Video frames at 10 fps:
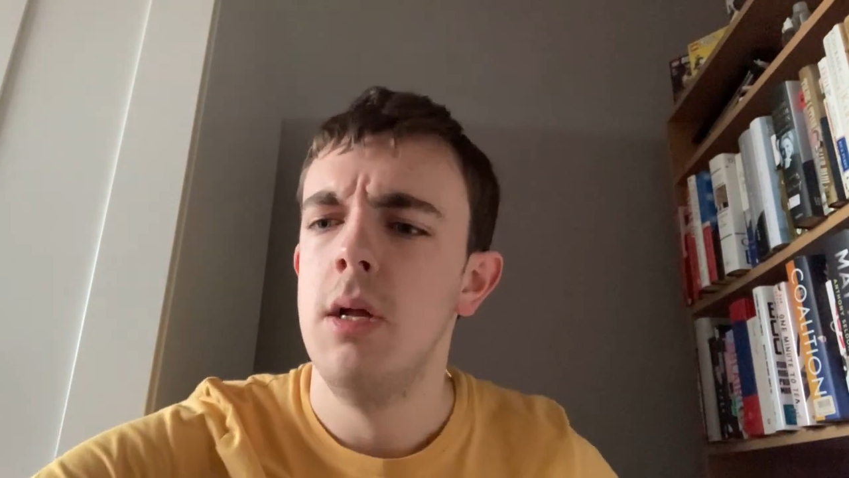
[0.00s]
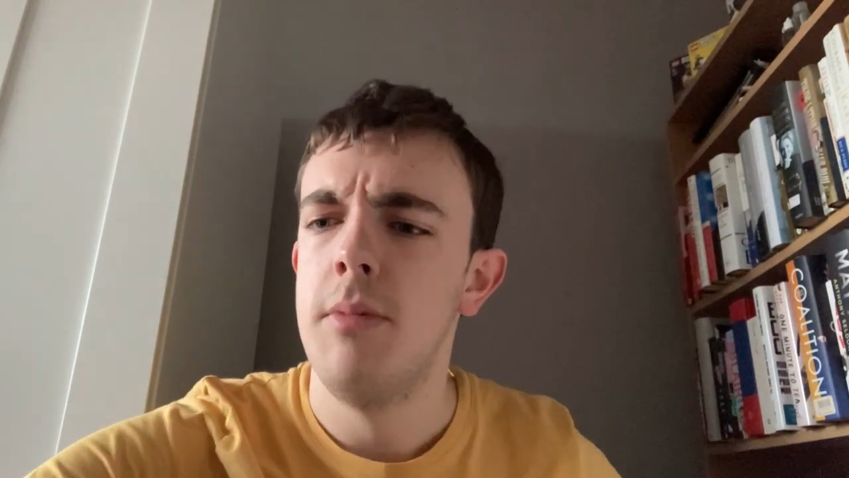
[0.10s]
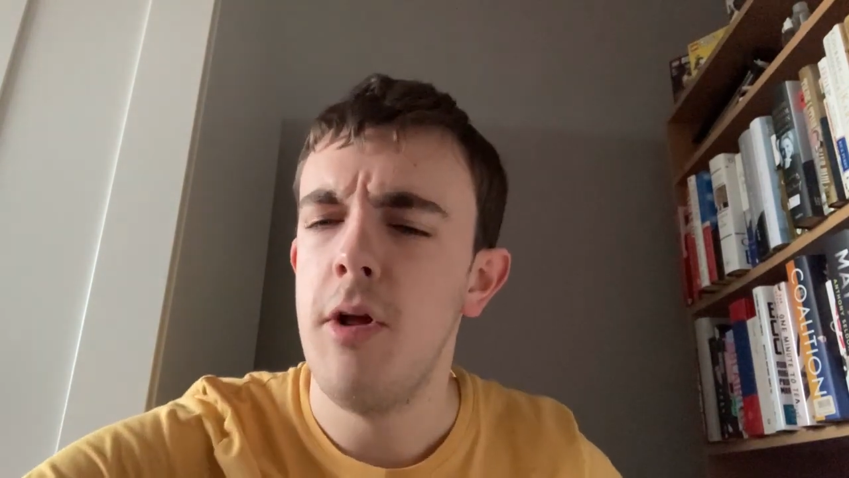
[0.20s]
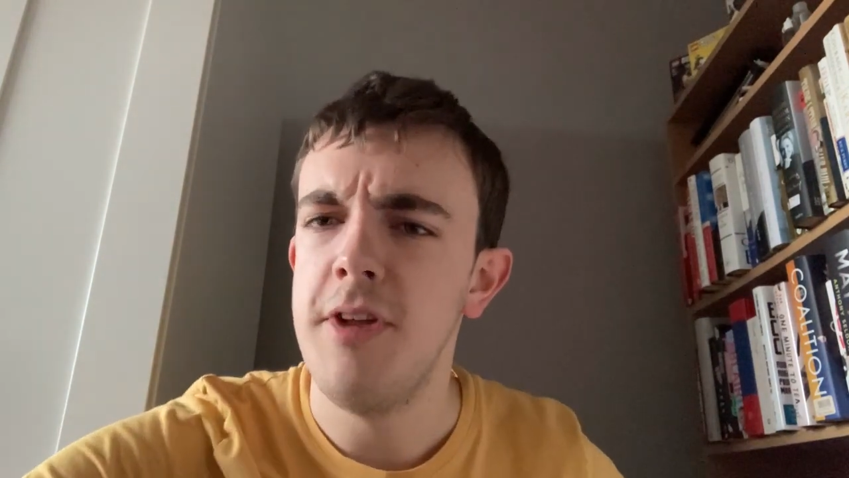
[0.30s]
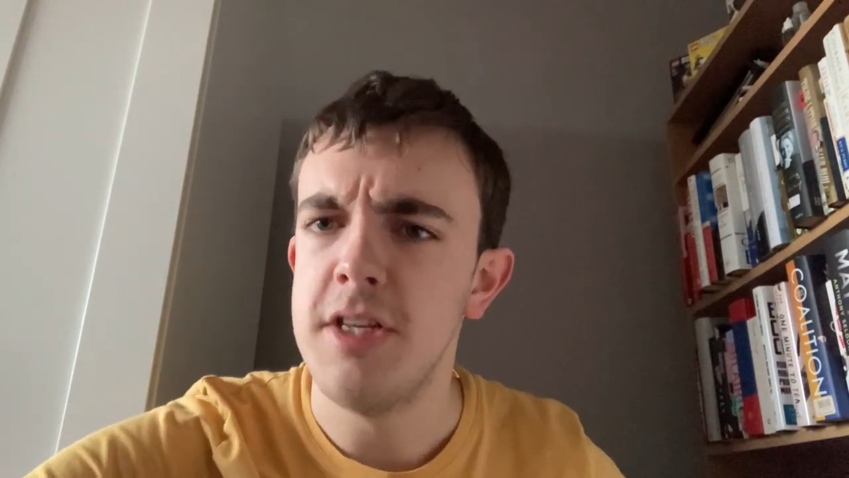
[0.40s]

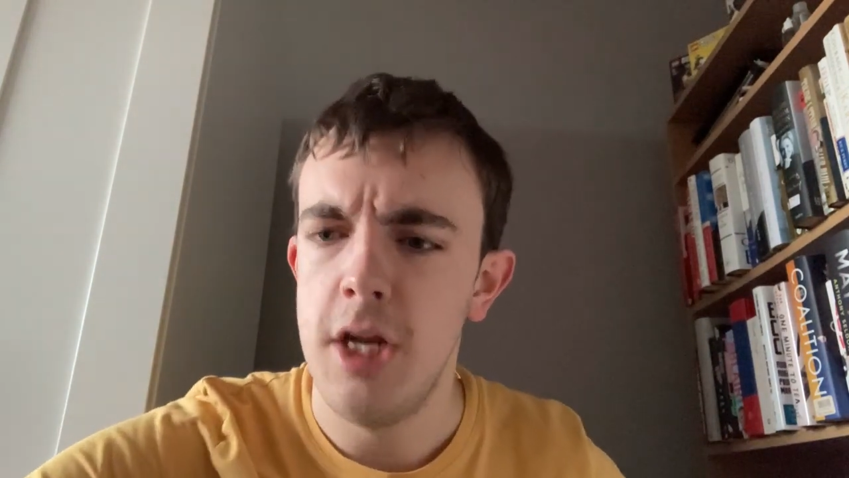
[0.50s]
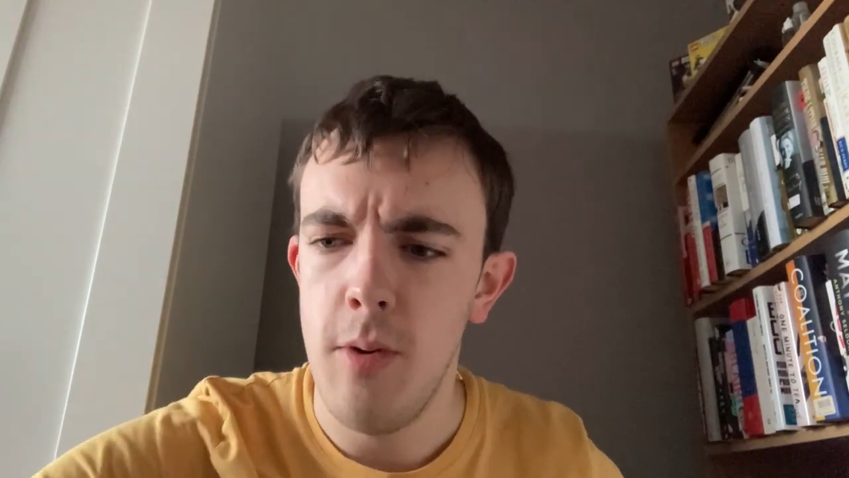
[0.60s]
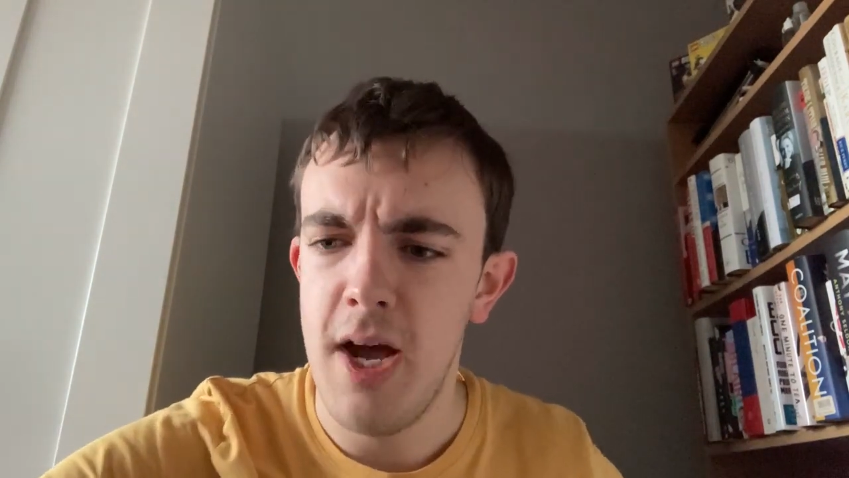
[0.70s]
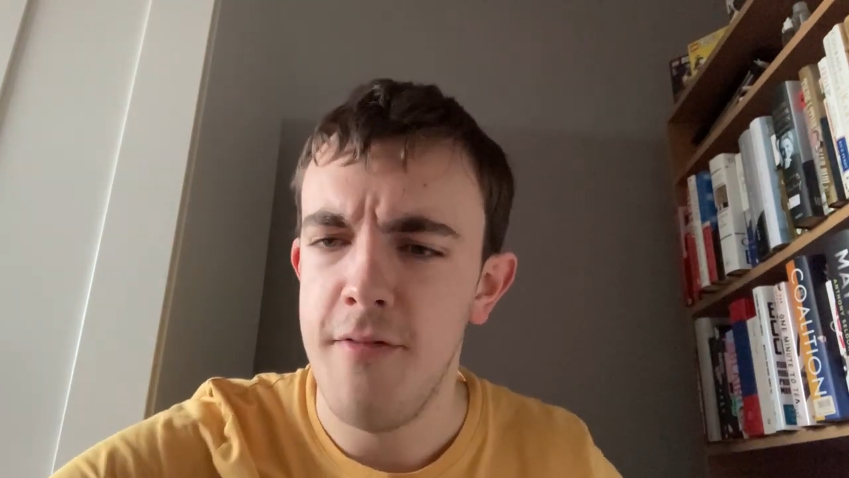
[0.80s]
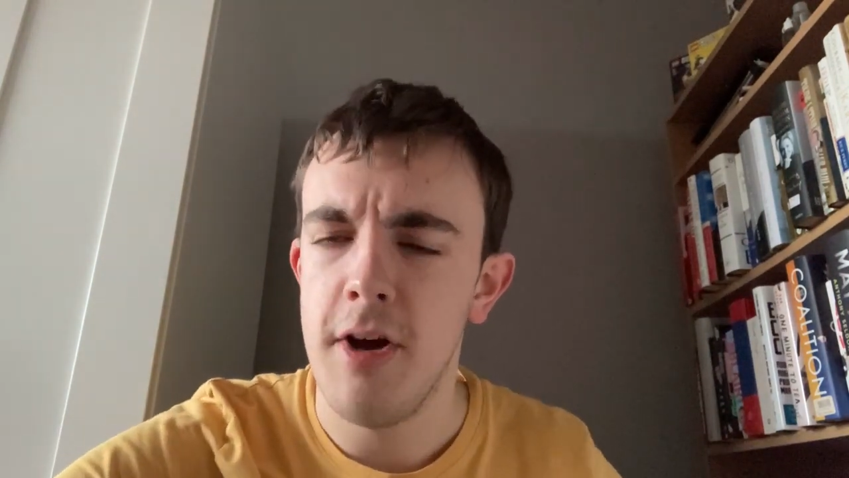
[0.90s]
But all these
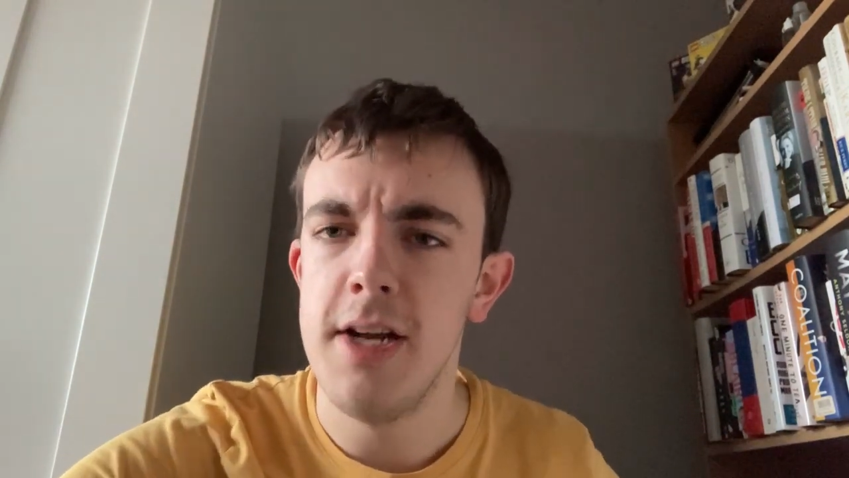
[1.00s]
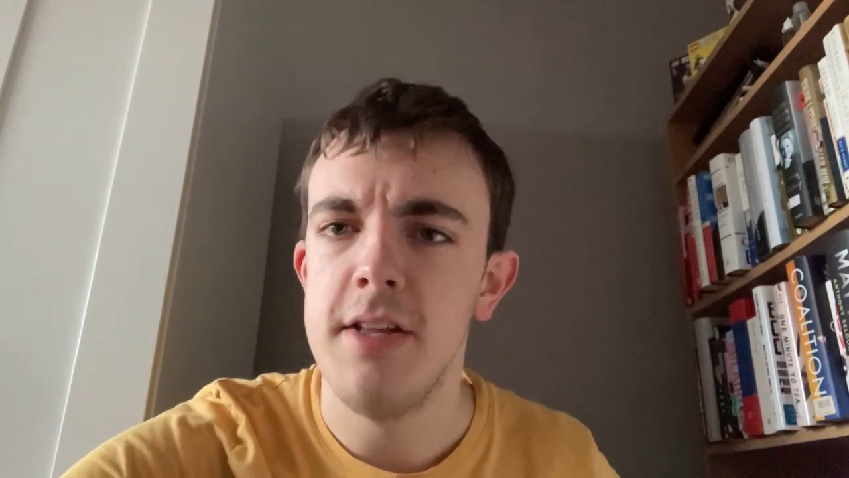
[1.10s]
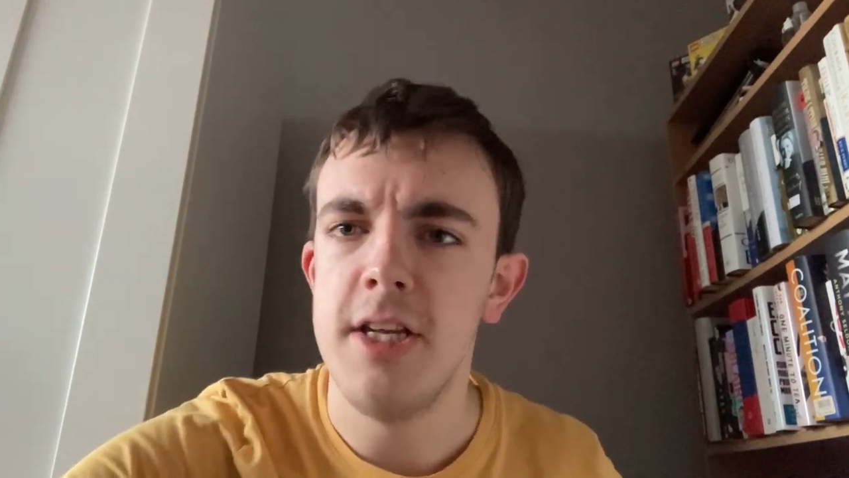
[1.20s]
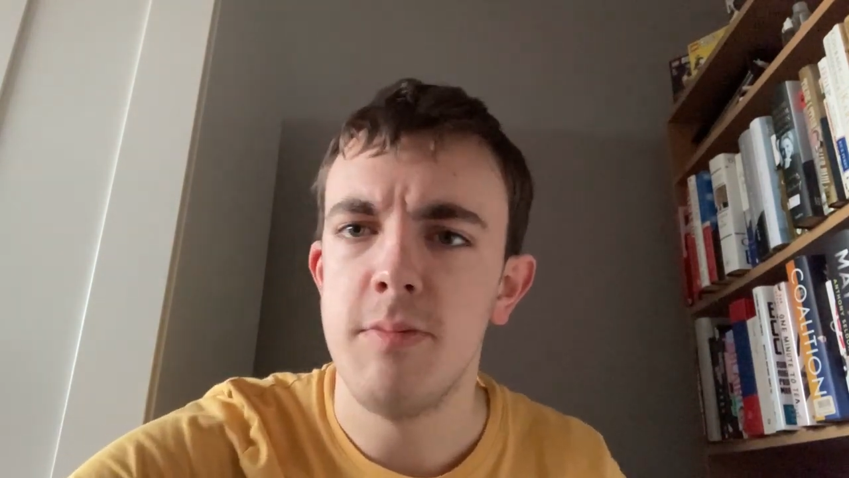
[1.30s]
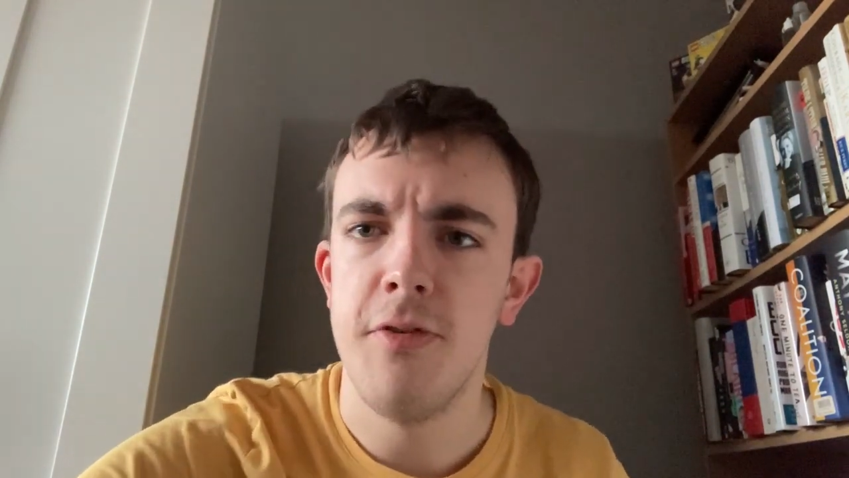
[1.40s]
new, I haven't got any
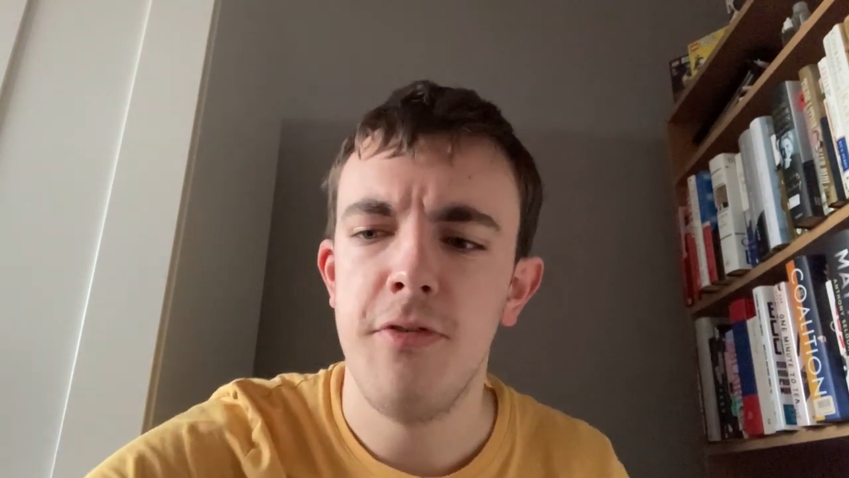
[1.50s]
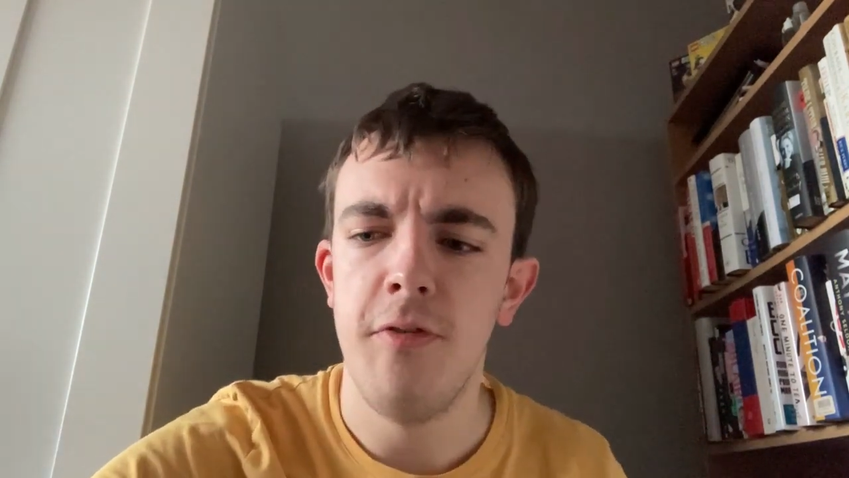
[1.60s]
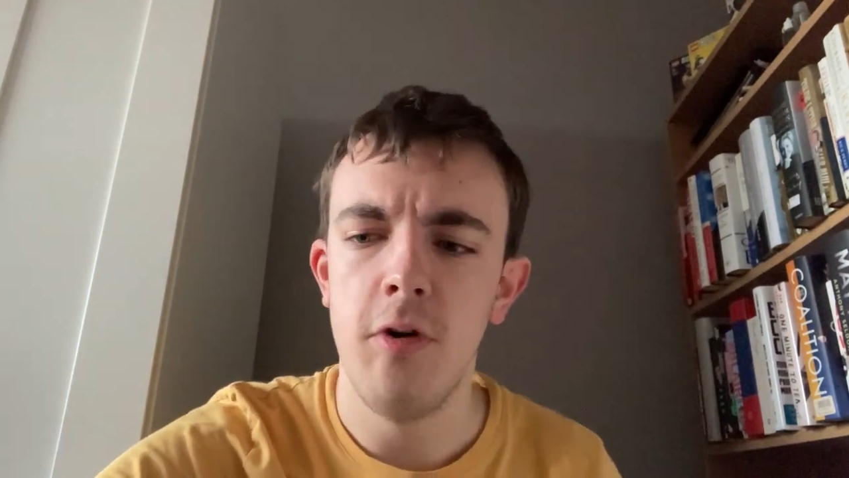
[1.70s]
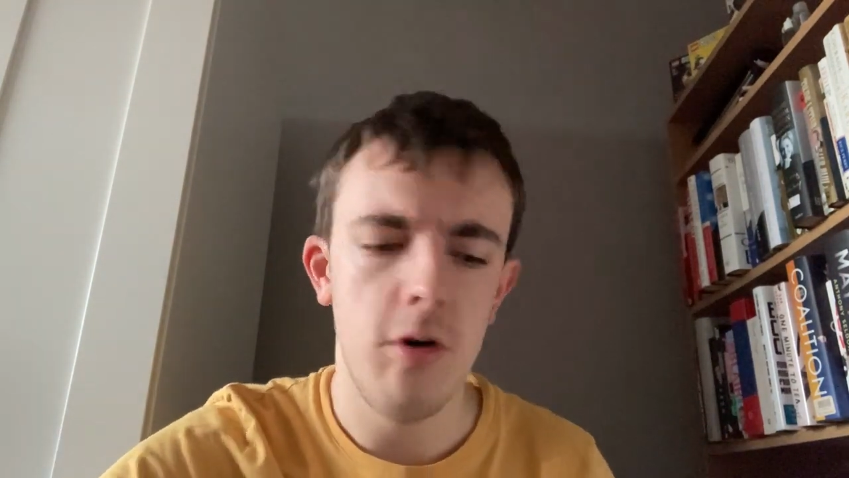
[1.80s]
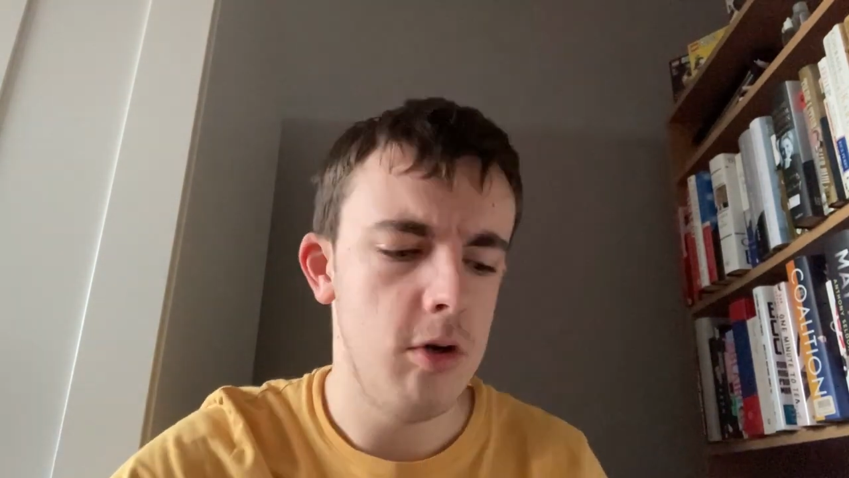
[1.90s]
of these
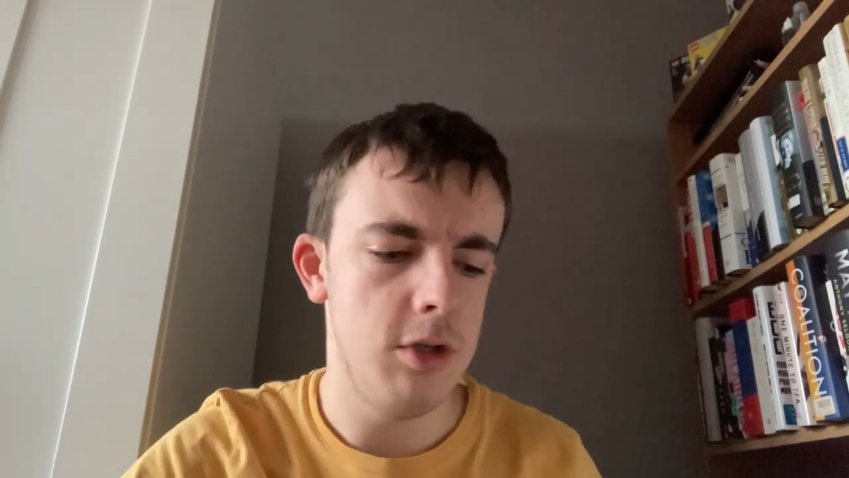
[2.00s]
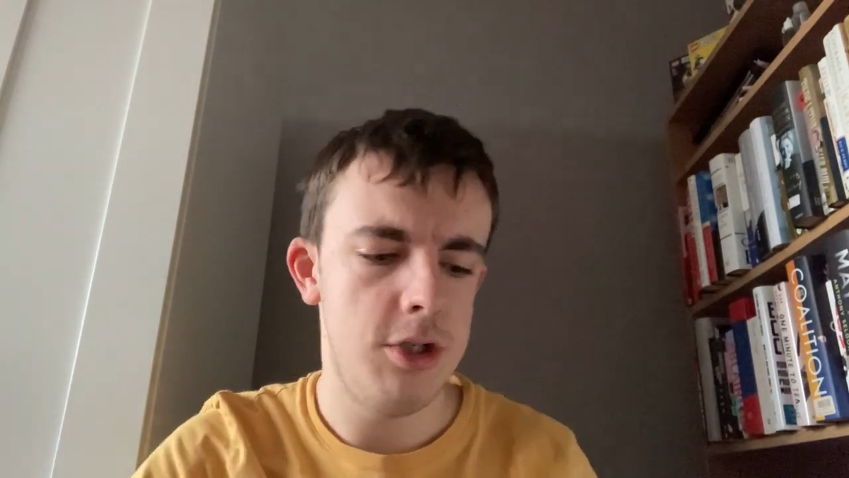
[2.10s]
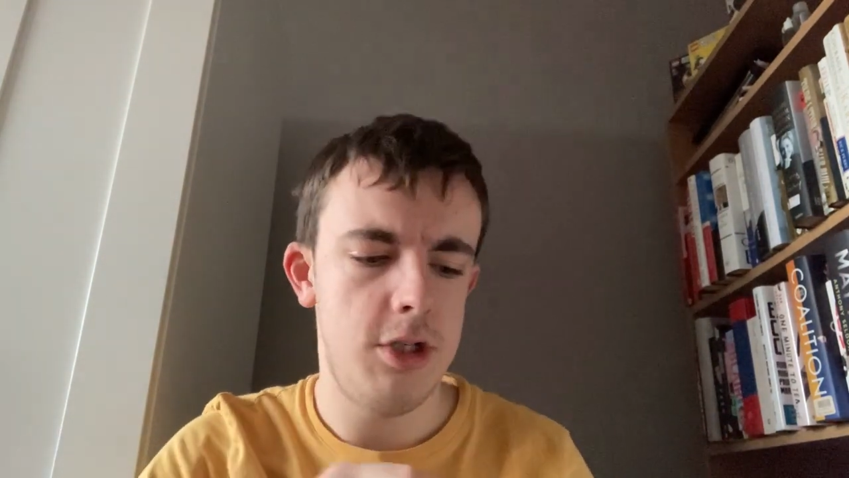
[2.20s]
before.